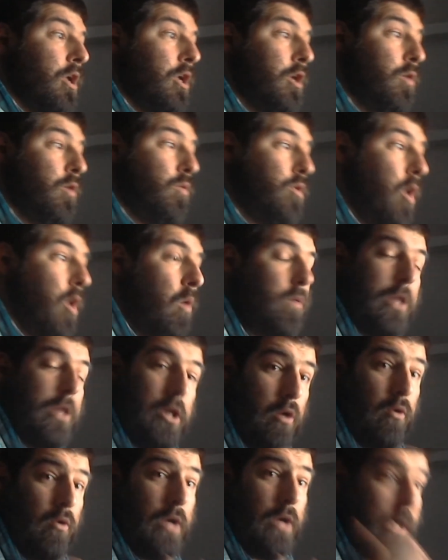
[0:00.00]
You don't
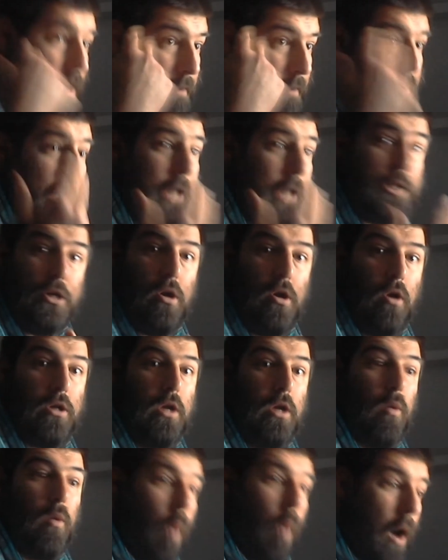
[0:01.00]
you can imagine all
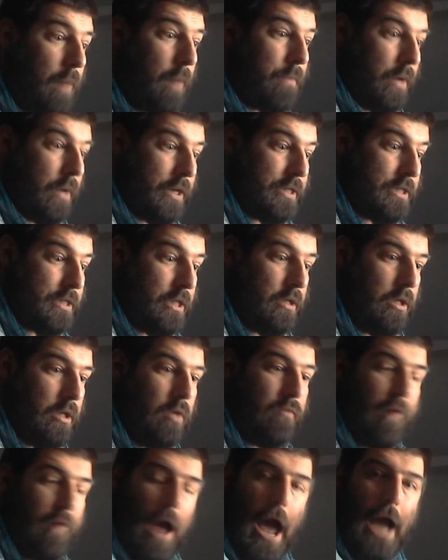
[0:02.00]
you want, but until
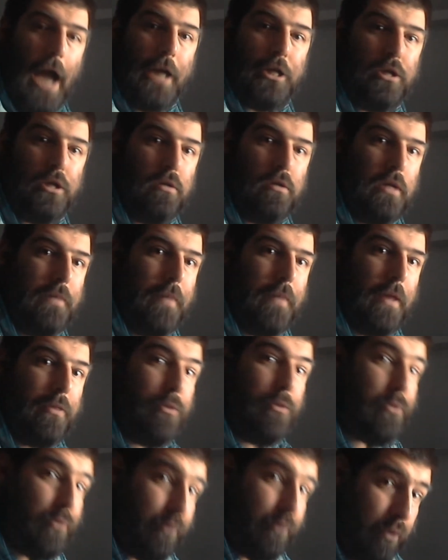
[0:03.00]
you've actually been
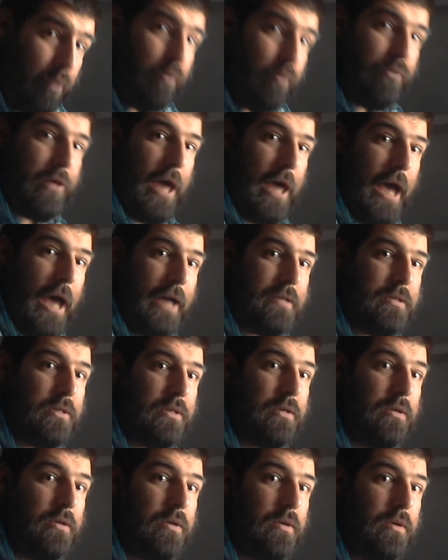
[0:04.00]
through
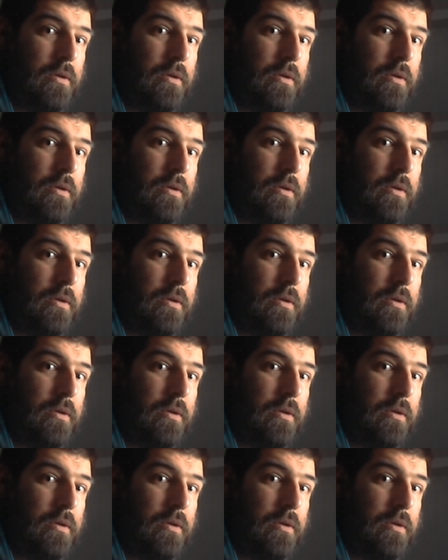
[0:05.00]
that,